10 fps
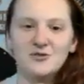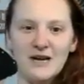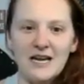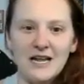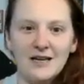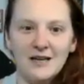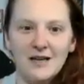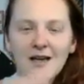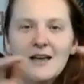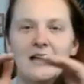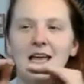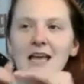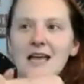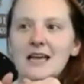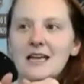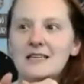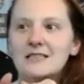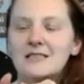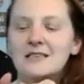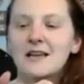teach
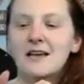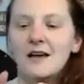is